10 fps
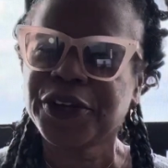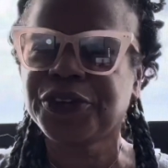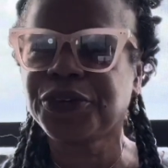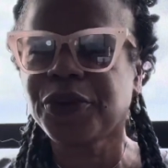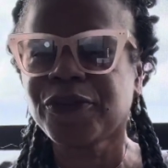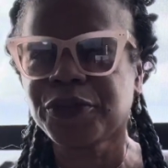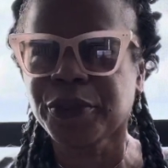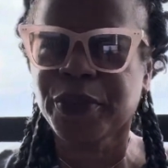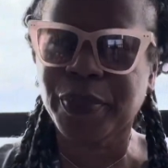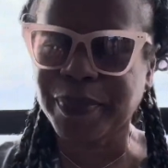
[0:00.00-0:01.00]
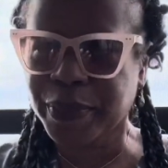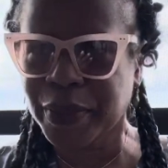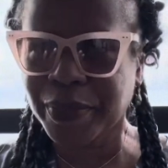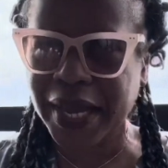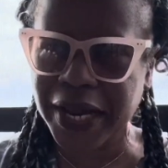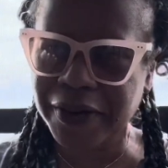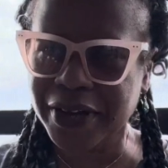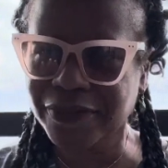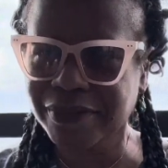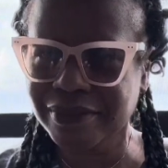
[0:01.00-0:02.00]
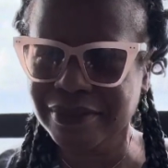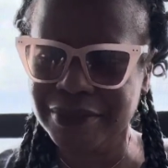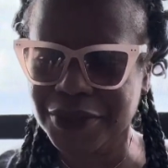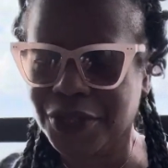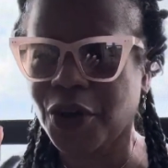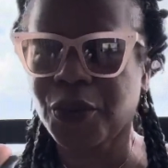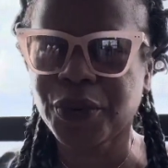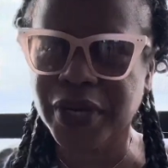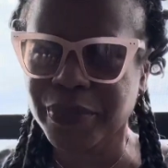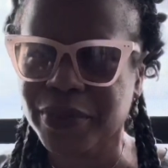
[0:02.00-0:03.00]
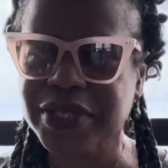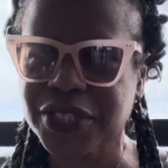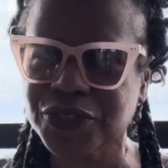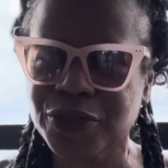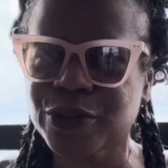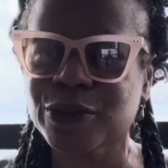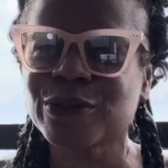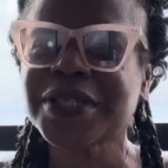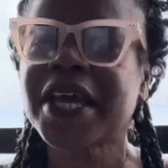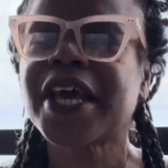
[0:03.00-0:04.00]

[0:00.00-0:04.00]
if you're preparing to go on a Princess cruise,